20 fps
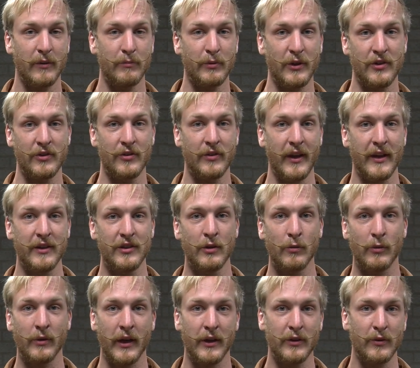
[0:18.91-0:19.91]
presentation I
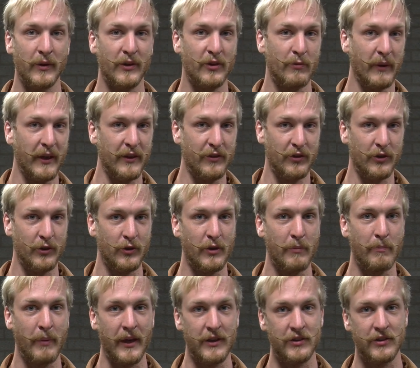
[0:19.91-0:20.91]
would like to explain to you the
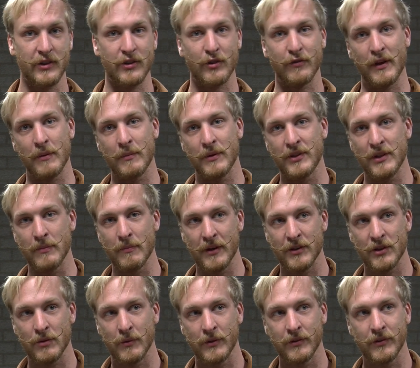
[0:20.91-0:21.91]
basics of MEG
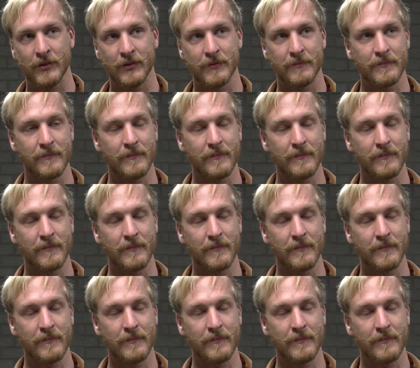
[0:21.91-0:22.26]
measurement.